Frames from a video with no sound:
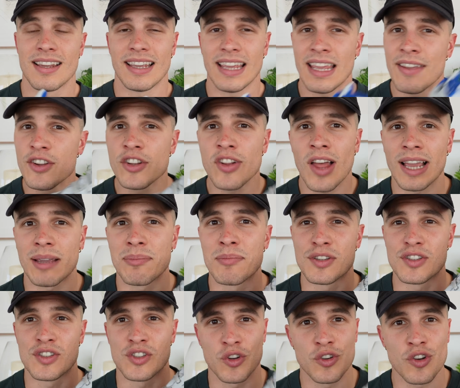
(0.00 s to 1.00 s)
if you like
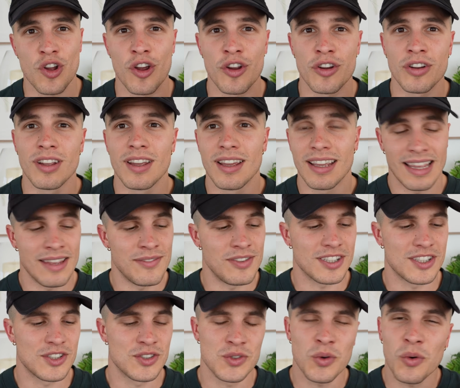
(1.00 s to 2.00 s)
Mizuno, if you're
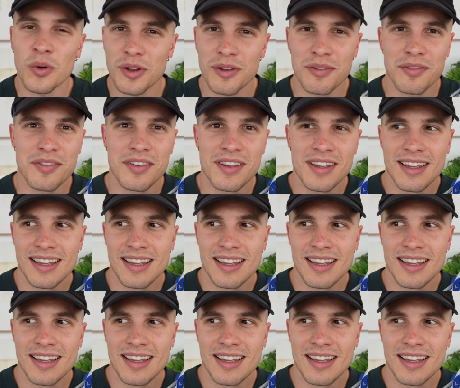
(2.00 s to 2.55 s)
sort of